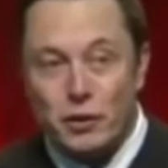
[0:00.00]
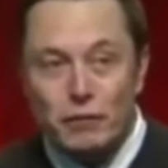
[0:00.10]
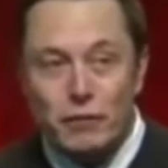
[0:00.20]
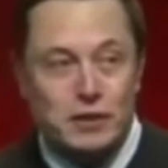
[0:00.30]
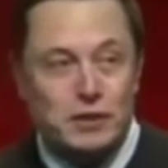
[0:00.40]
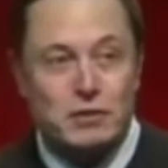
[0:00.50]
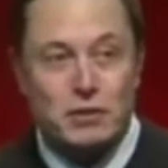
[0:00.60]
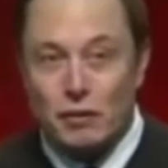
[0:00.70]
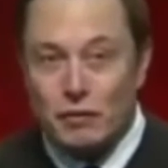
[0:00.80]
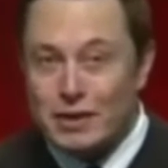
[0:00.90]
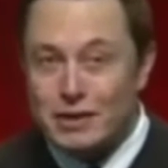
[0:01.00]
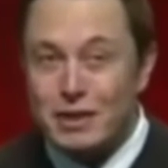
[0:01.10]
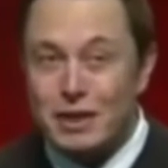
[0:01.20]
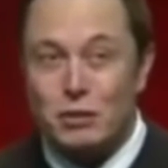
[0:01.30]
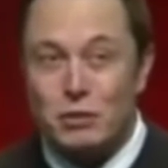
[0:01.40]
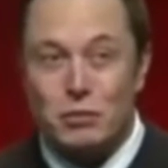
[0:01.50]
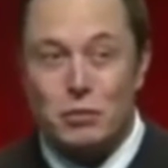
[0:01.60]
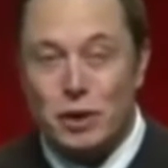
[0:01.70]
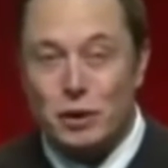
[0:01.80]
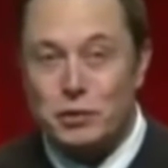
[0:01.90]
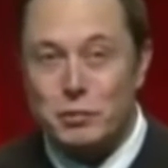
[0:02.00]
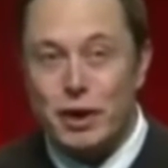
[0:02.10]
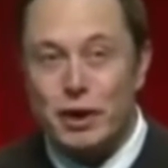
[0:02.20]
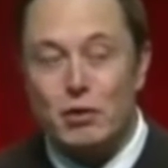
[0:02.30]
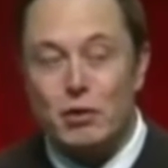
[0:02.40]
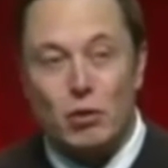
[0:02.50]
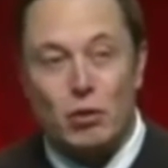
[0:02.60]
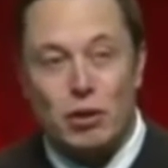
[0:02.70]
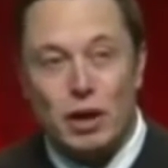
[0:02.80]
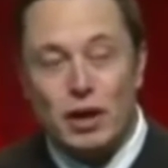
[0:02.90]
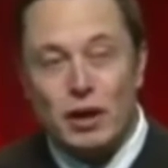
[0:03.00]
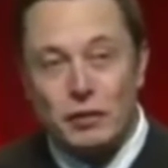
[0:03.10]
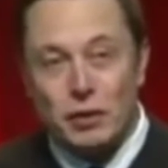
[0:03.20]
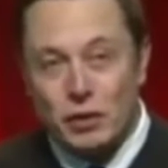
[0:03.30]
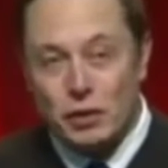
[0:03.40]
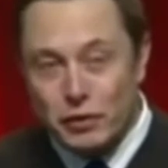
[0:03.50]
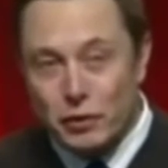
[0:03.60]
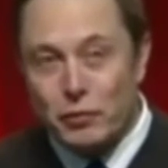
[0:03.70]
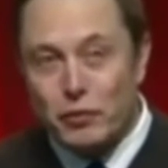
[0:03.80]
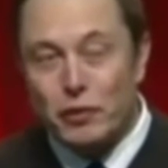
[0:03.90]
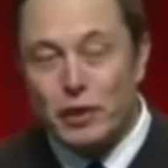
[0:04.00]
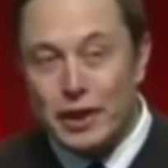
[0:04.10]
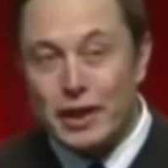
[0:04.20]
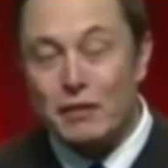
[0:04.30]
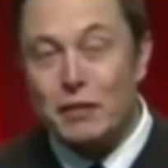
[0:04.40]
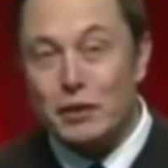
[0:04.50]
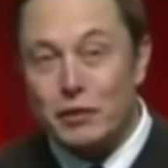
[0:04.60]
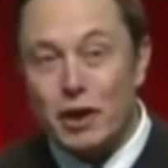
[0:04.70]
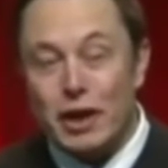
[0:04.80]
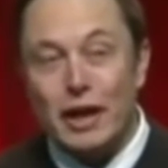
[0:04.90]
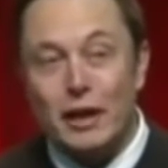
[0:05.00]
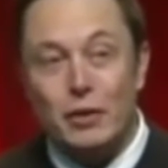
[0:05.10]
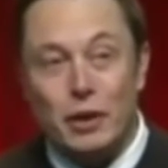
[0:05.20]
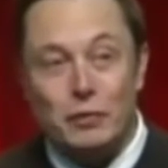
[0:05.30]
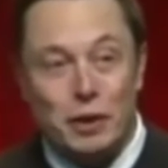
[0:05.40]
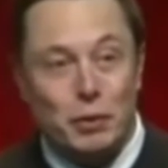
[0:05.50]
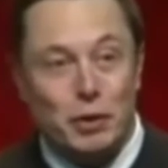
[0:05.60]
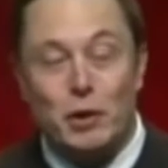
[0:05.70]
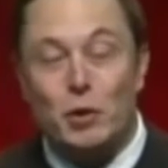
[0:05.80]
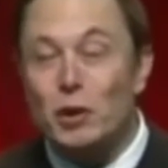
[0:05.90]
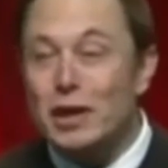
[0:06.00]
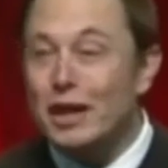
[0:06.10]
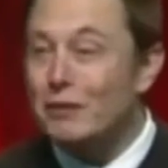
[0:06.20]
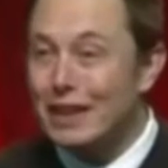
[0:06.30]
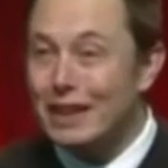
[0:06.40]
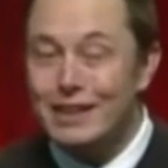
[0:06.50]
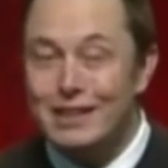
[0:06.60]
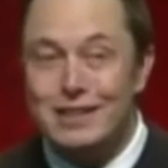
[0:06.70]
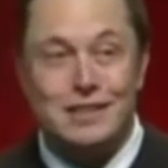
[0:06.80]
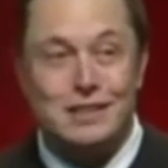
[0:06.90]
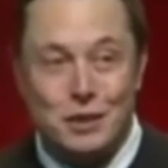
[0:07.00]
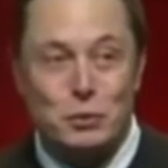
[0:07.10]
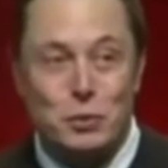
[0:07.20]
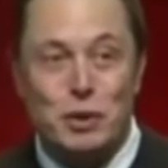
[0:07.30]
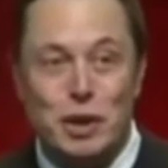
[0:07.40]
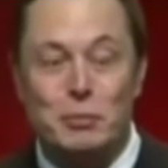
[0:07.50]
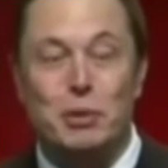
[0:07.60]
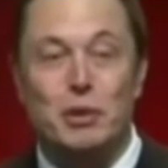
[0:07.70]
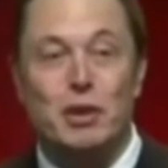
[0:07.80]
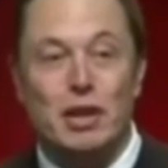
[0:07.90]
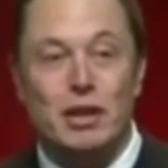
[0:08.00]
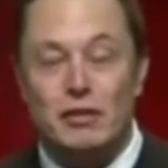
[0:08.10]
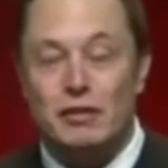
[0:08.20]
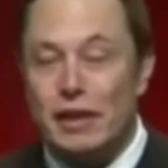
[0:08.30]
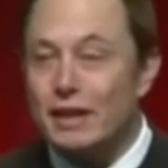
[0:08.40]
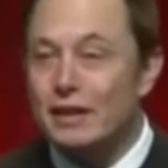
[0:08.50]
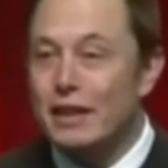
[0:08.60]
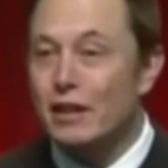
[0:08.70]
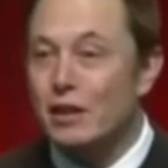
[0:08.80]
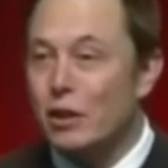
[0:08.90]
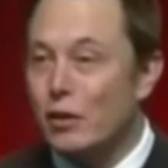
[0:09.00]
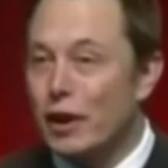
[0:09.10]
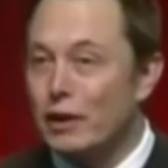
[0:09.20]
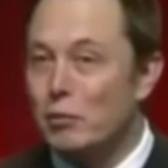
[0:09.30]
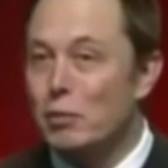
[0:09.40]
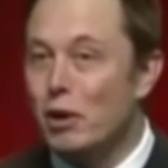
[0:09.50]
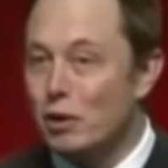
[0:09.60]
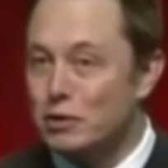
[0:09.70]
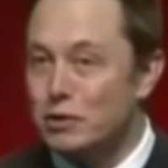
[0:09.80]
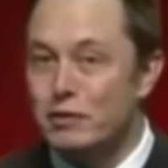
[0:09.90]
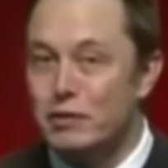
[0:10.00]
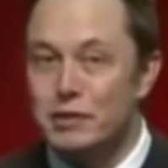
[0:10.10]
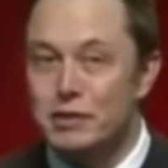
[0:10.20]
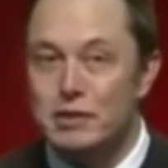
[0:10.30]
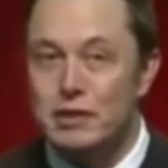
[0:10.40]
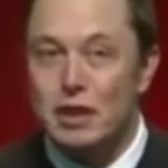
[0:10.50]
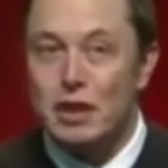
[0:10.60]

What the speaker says: a group that's amazing, that you really respect, or if you're building a company, you've got to gather great people. I mean, all a company is a group of people that have gathered together to create a product or service.